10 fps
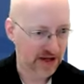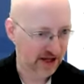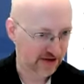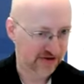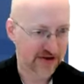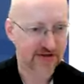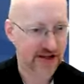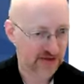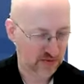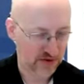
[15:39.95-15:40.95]
because this
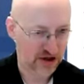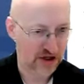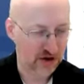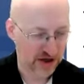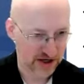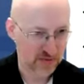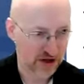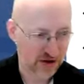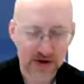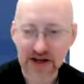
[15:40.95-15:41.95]
gets really annoying
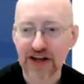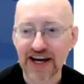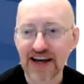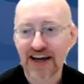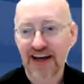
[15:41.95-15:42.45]
really quickly.